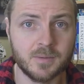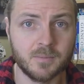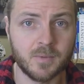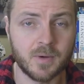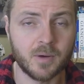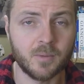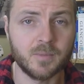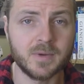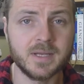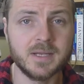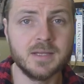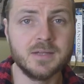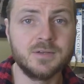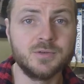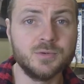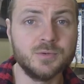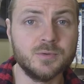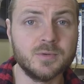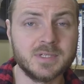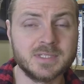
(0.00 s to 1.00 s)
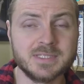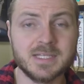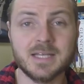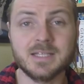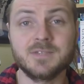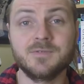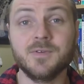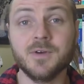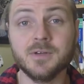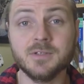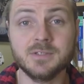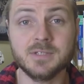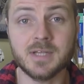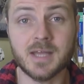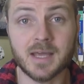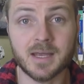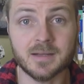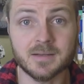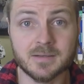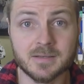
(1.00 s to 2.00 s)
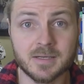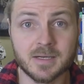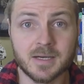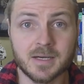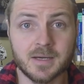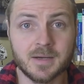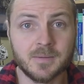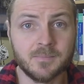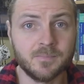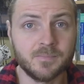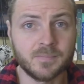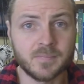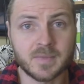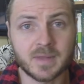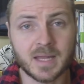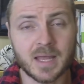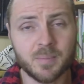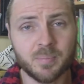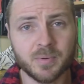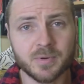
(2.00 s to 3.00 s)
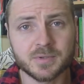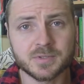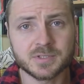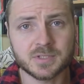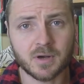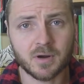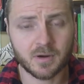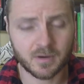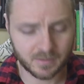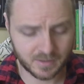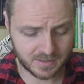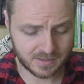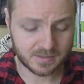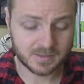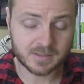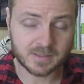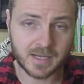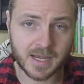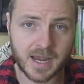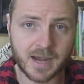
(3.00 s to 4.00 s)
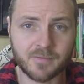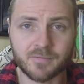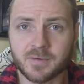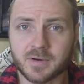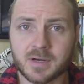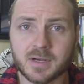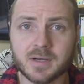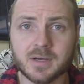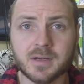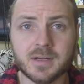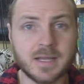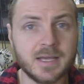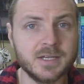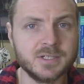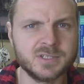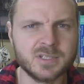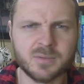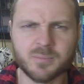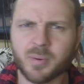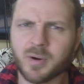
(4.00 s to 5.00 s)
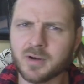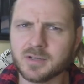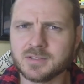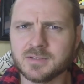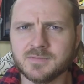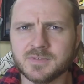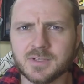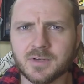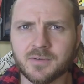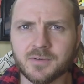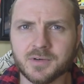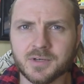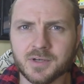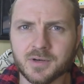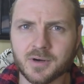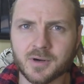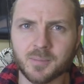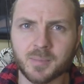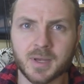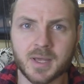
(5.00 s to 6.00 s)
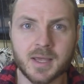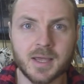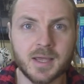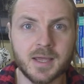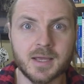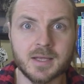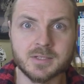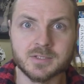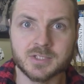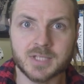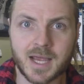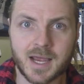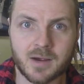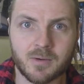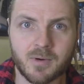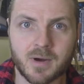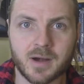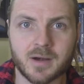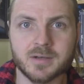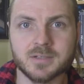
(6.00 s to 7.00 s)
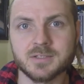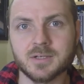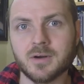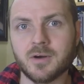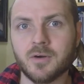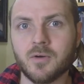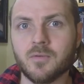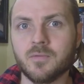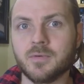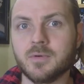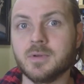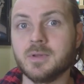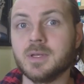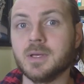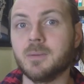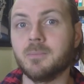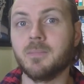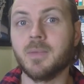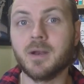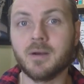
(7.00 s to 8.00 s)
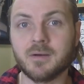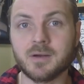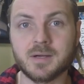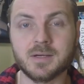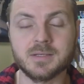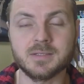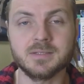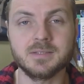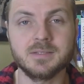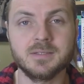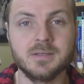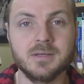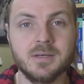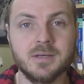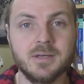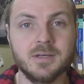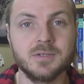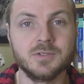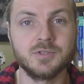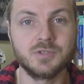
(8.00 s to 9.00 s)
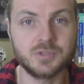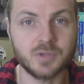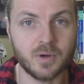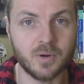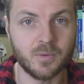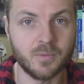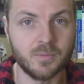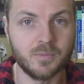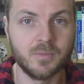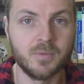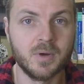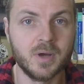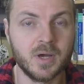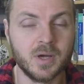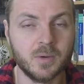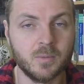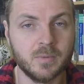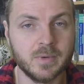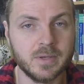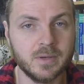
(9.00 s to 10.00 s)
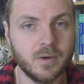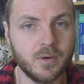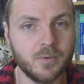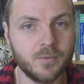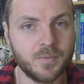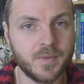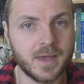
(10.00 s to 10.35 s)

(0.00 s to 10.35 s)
well, we need to assess first that leopards are in Africa and Asia and parts of Southern Europe, and jaguars are over in the Americas. So we know